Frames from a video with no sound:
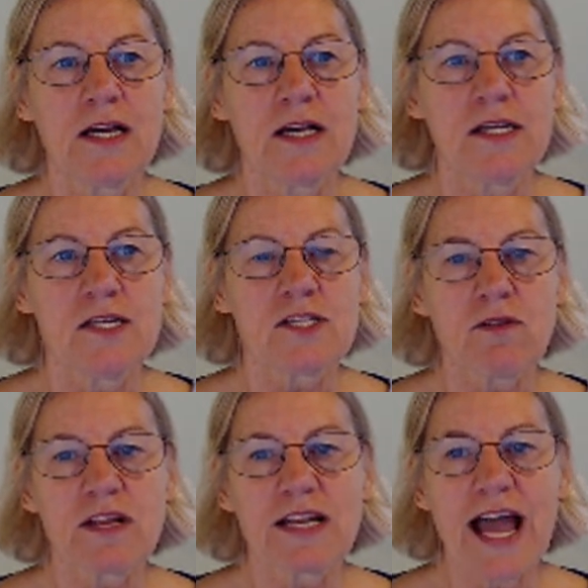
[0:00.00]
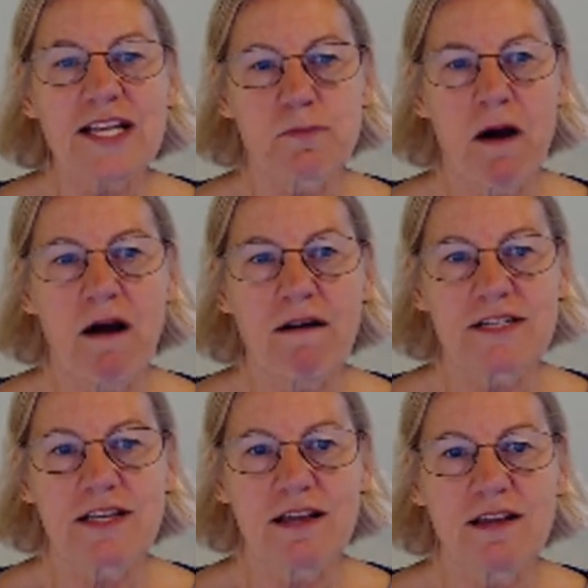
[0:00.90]
So the last
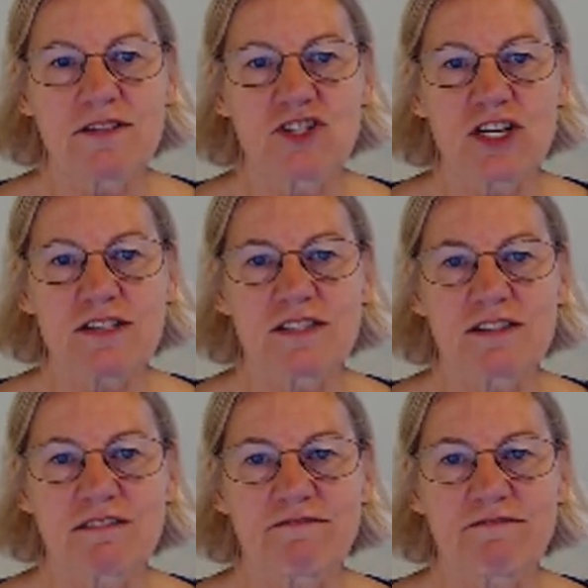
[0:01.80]
part is just